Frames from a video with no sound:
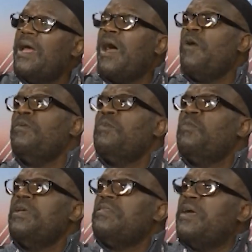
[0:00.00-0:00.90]
I only
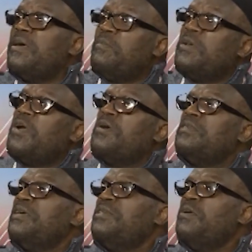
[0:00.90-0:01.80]
went there because
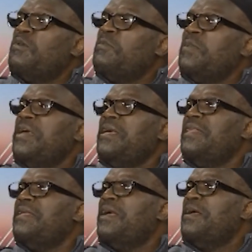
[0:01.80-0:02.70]
they told
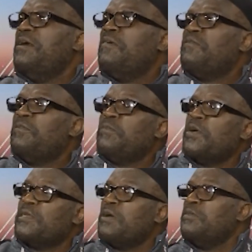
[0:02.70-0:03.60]
me,
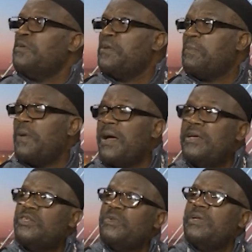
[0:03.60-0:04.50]
because I was living at
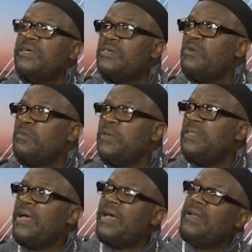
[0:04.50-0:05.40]
Pine Street, they told me
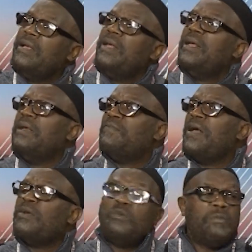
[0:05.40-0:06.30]
that if
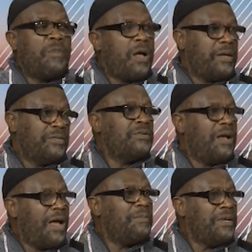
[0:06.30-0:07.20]
I go to Marcus
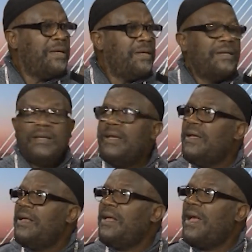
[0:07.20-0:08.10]
Garvey,
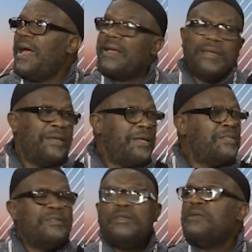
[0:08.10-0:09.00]
I can
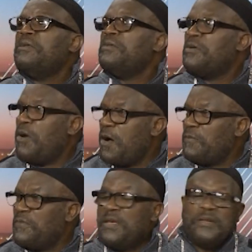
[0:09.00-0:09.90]
get
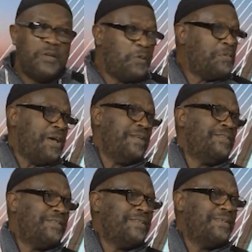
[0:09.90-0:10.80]
coffee and
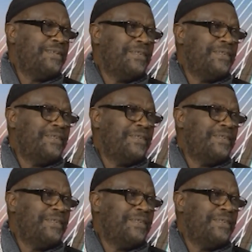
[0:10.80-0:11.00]
donuts.